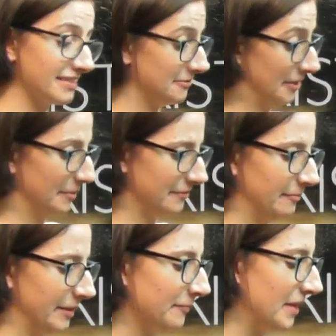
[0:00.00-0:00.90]
very
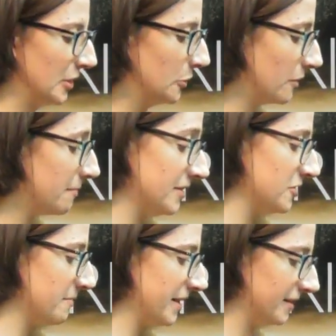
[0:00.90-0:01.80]
family, and they grew up in
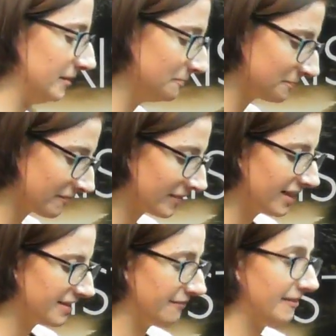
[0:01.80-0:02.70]
Jamaica.
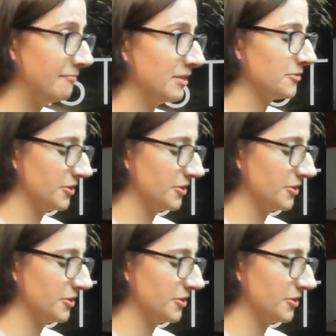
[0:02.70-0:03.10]
Their family was a